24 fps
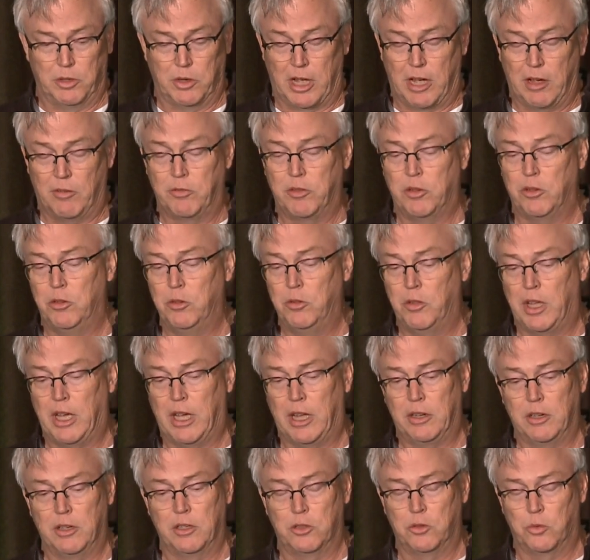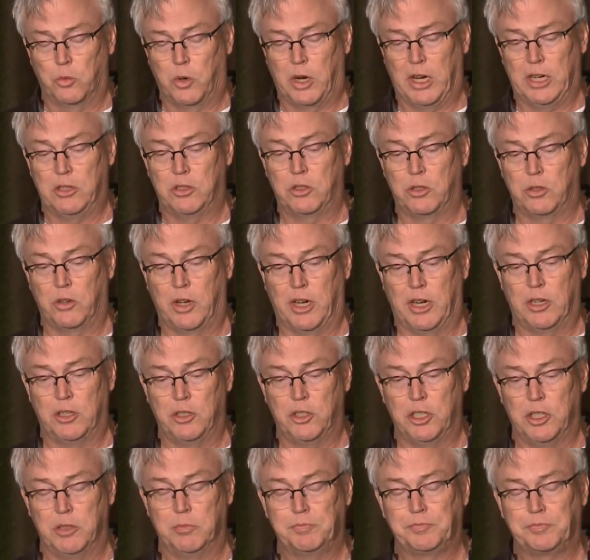have to do that. It's wise
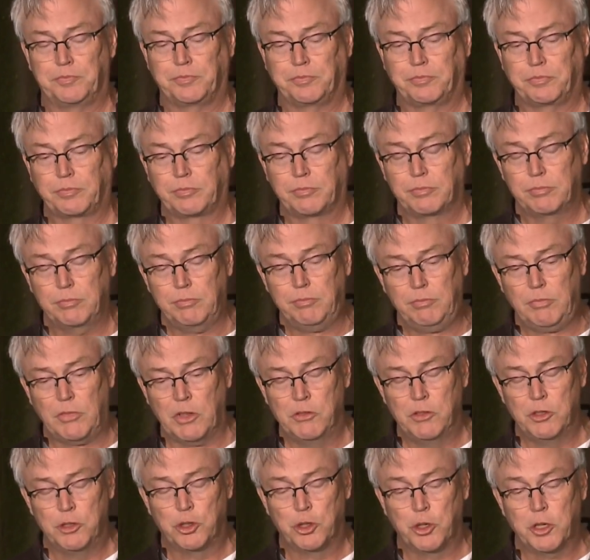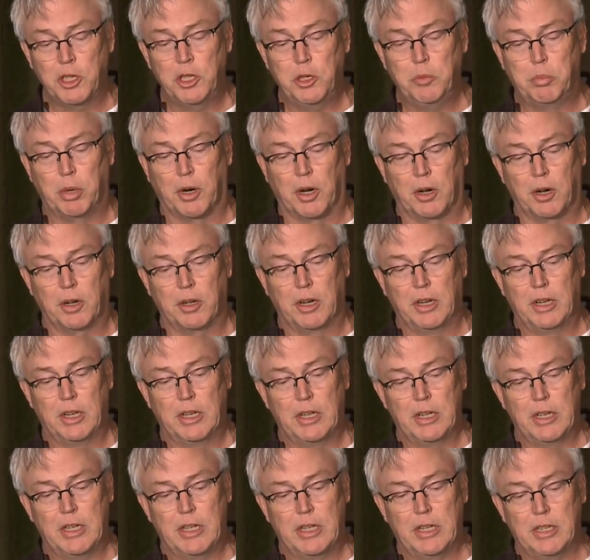strategy. The tricky part
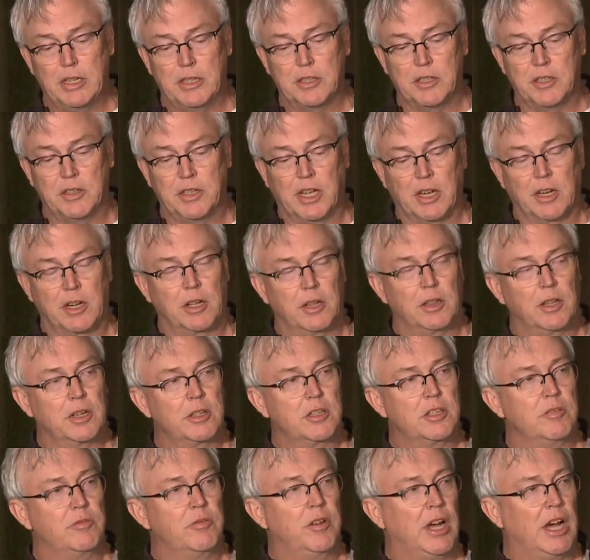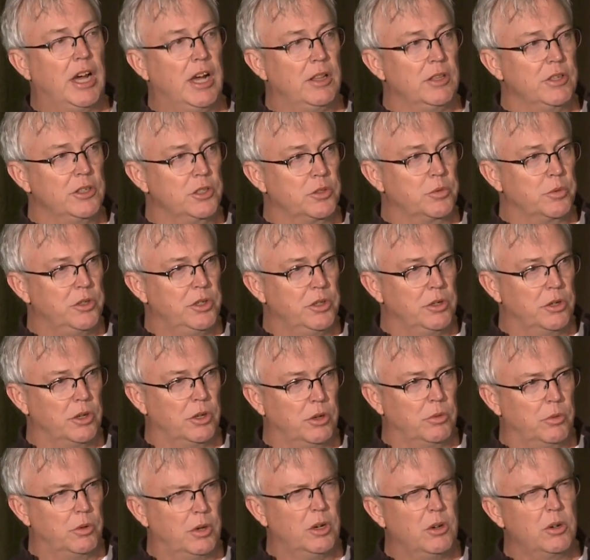is in that collective knowledge when you
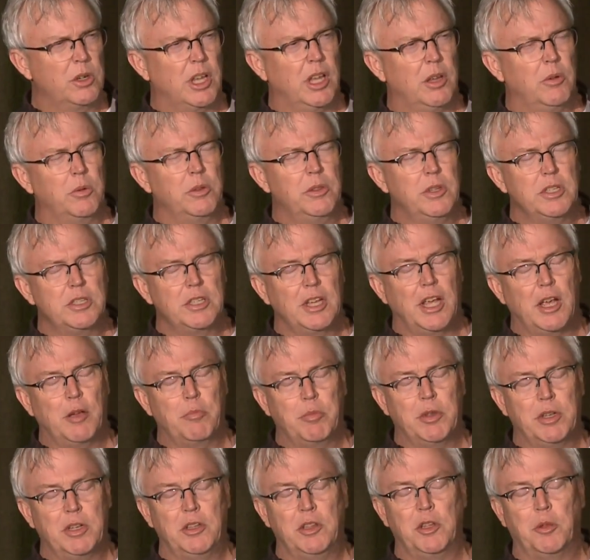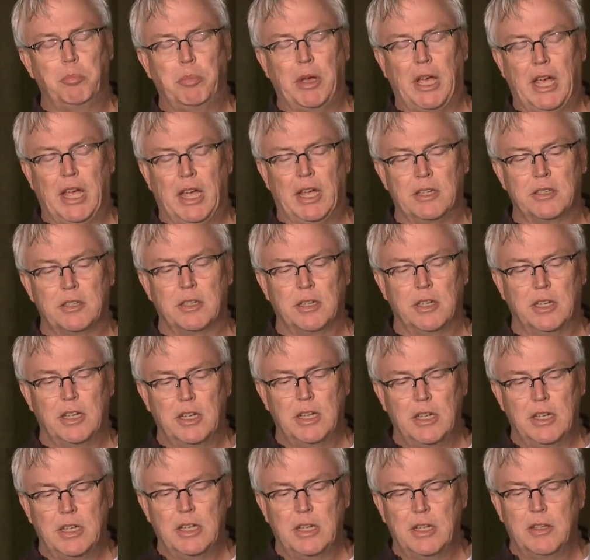go, okay, when this happened in the past,
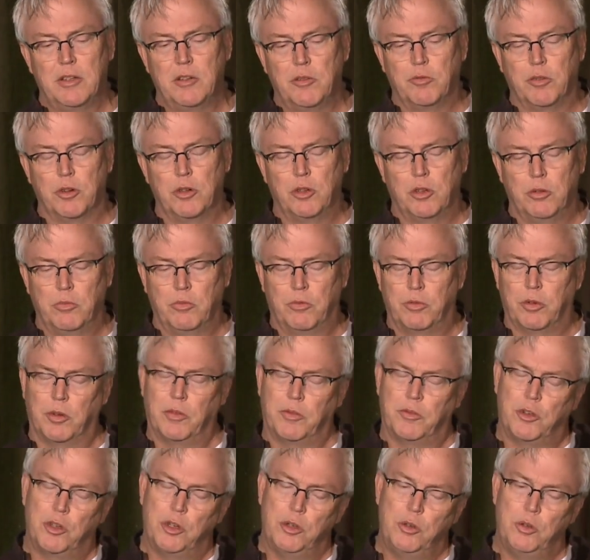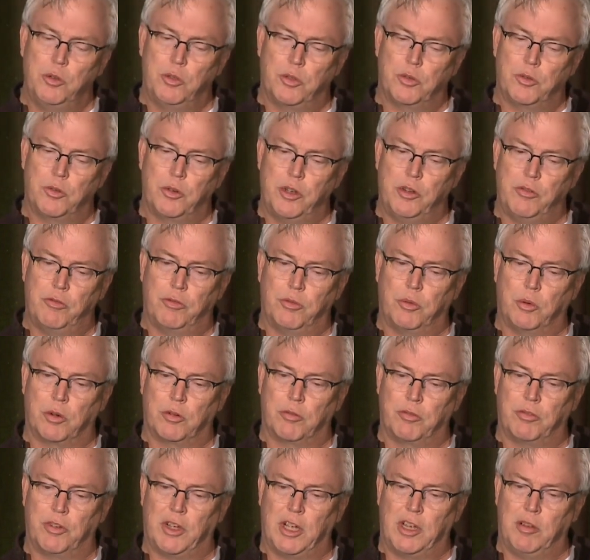for 2, 3, 4,
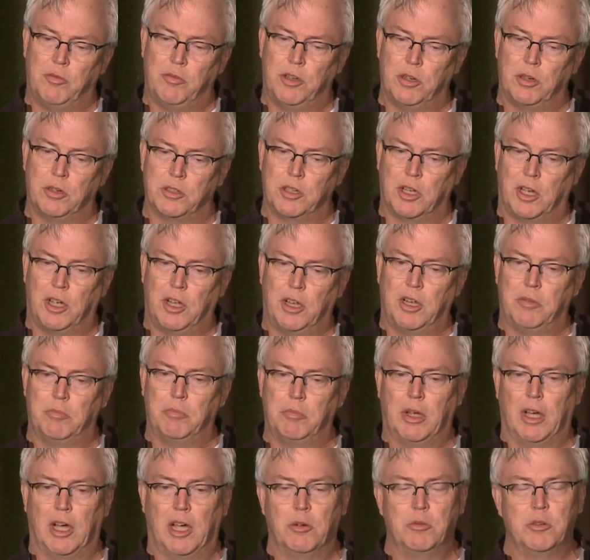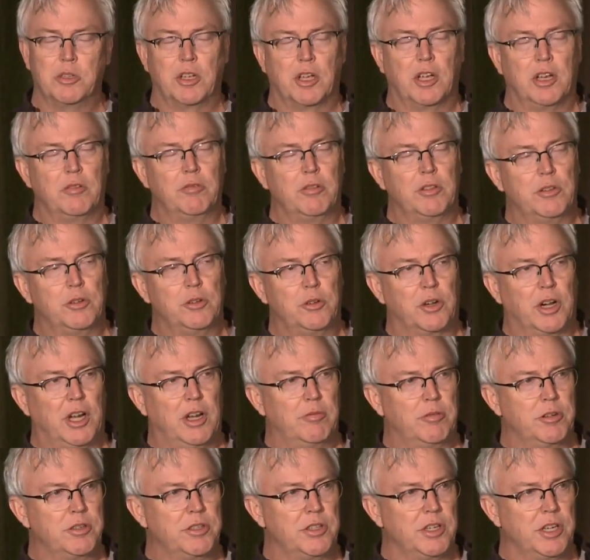5 years, I was kind of in the
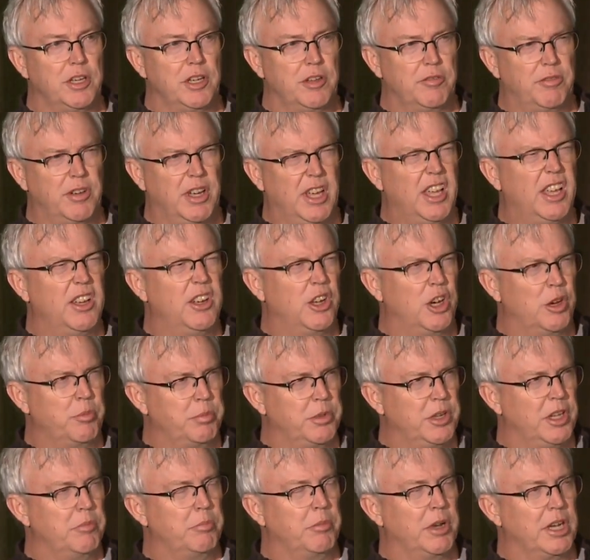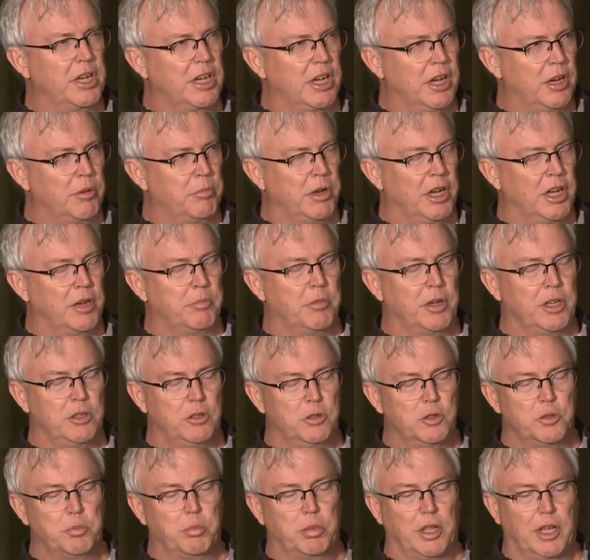driver's seat. If I had to update my combine, my
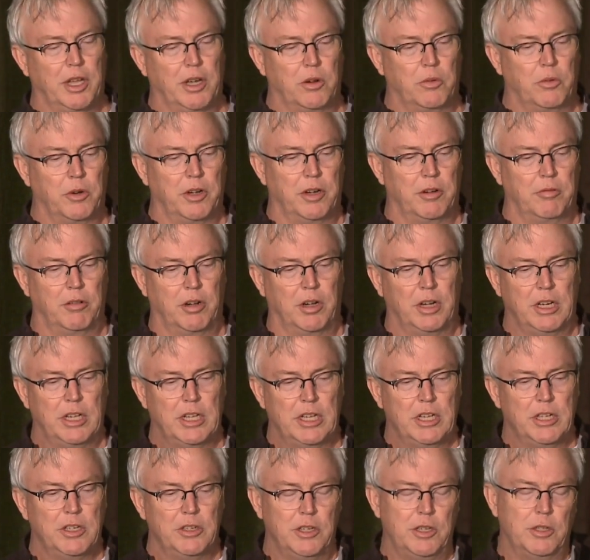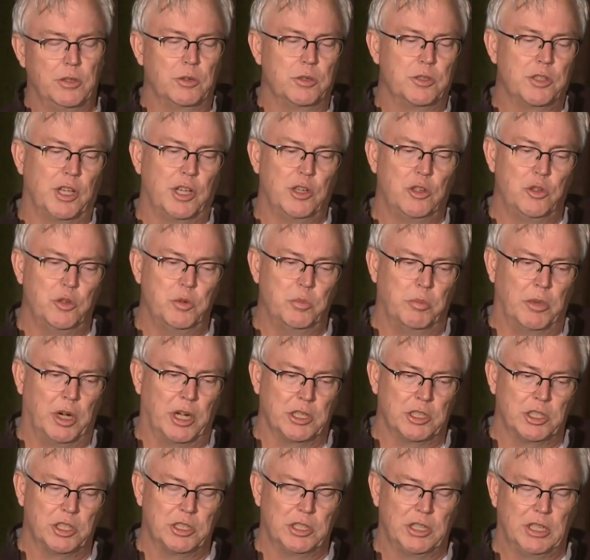use plan or whatever, dealers had too
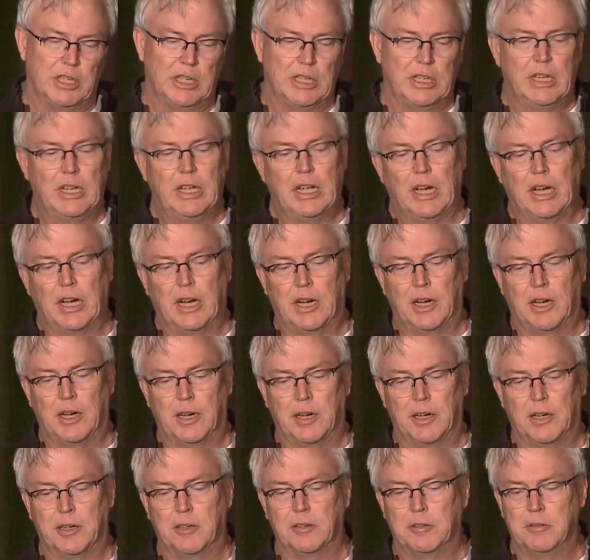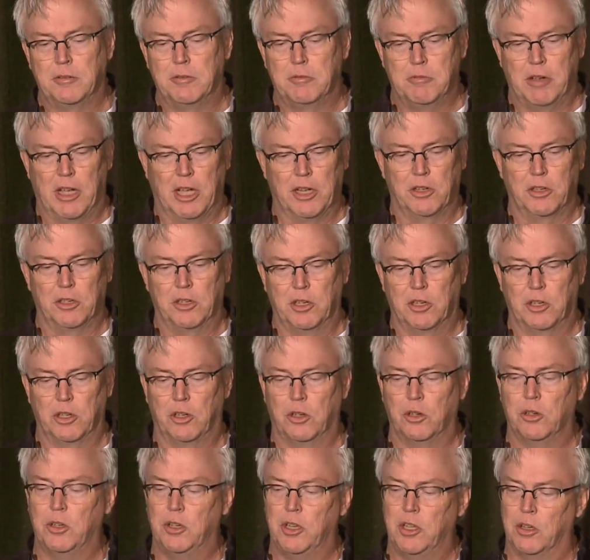much, I could get a
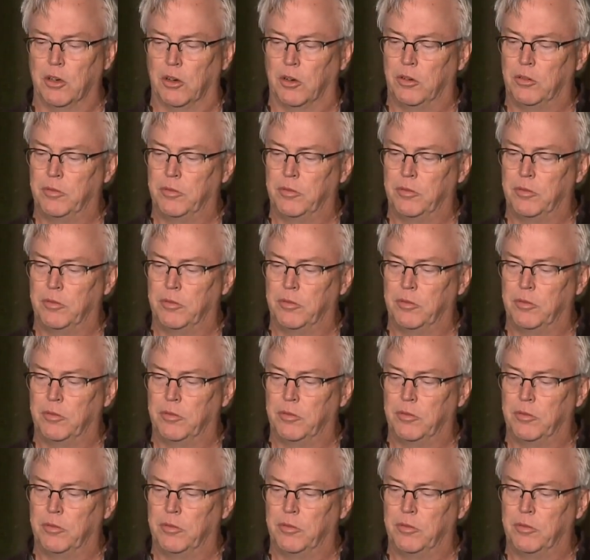good deal.